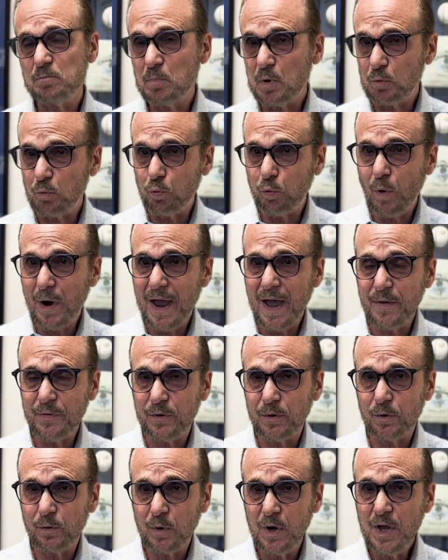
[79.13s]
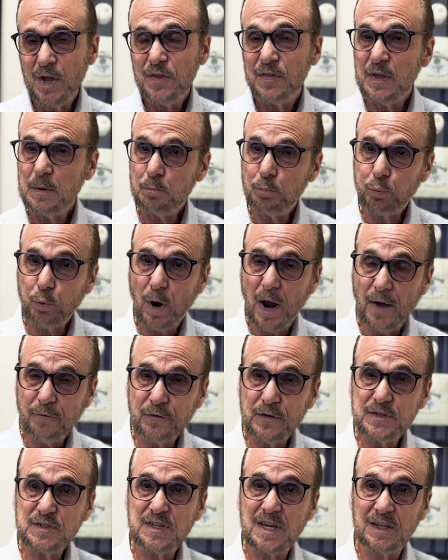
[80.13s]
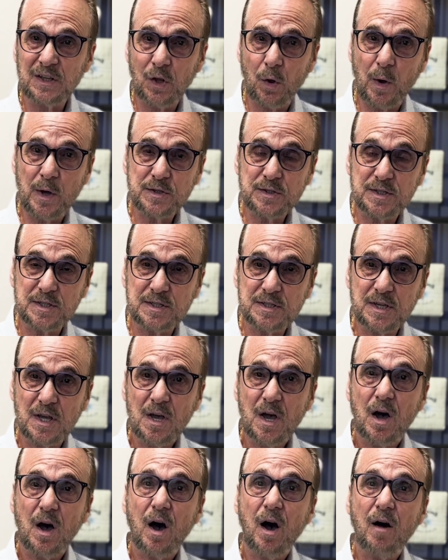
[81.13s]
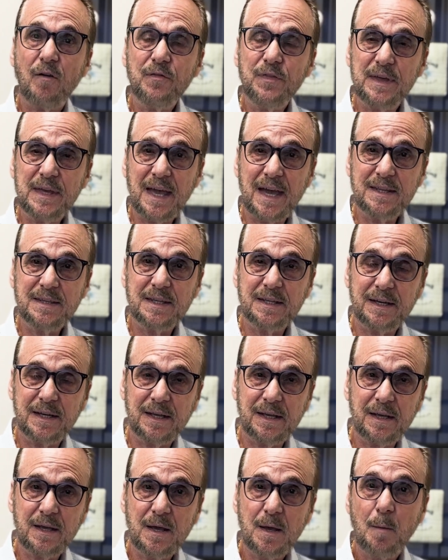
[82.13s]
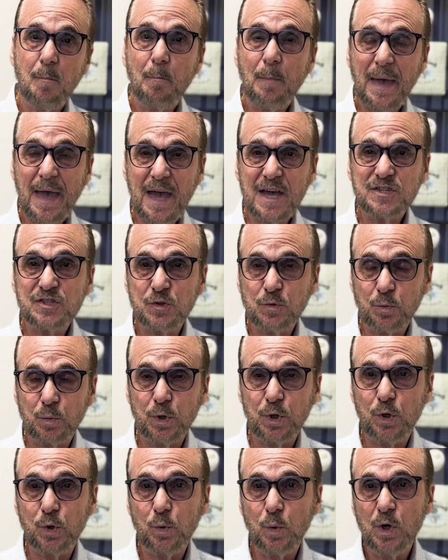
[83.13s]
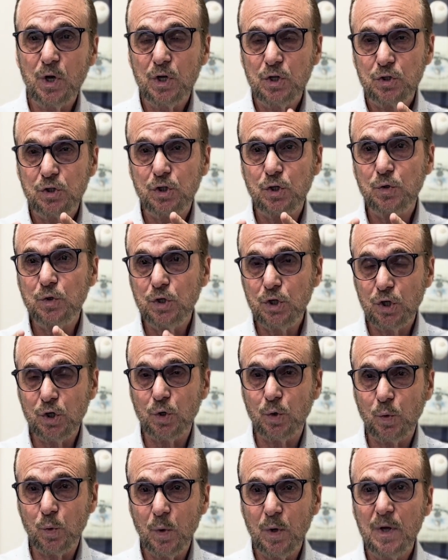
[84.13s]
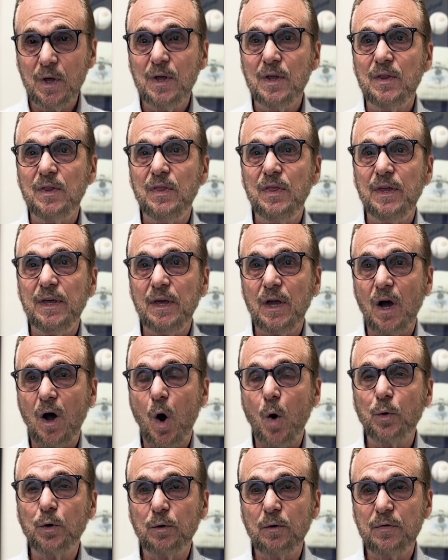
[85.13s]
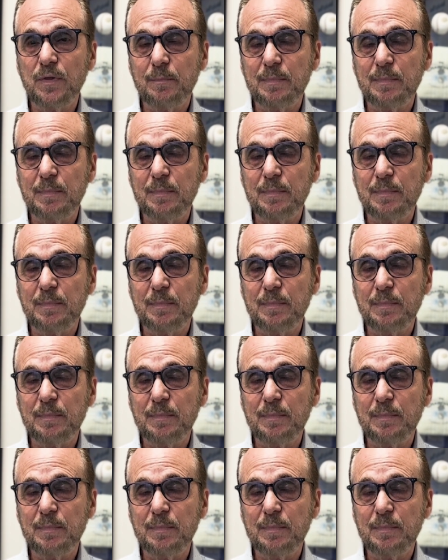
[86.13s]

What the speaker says: but rather the profits and losses of the entity pass through to you, the owner of the